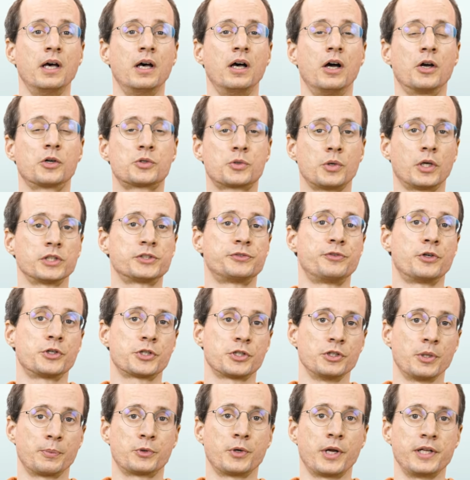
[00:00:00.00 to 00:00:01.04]
across
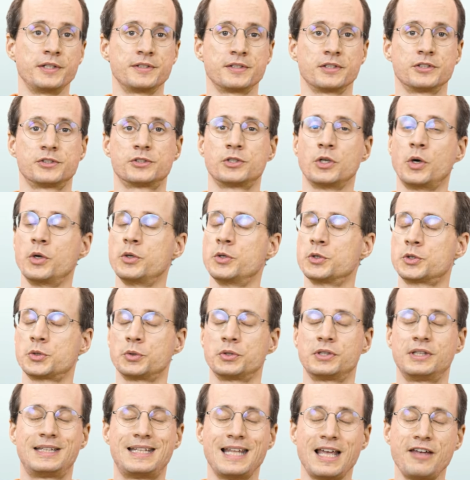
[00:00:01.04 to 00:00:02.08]
version upgrades, so you
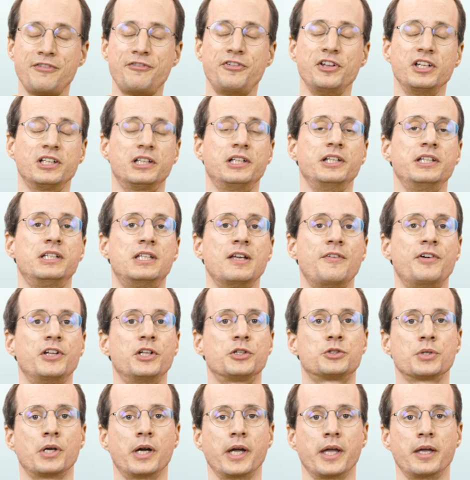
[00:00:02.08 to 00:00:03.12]
should definitely give it a
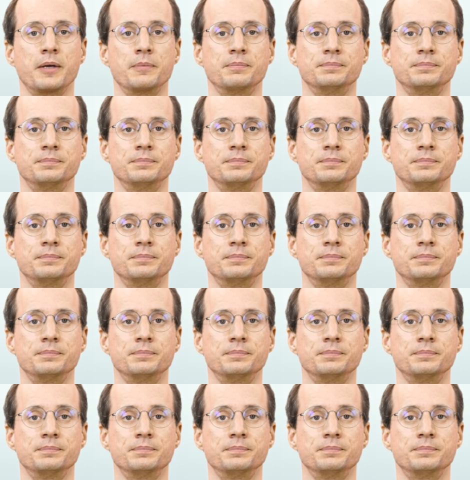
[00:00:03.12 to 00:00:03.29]
try.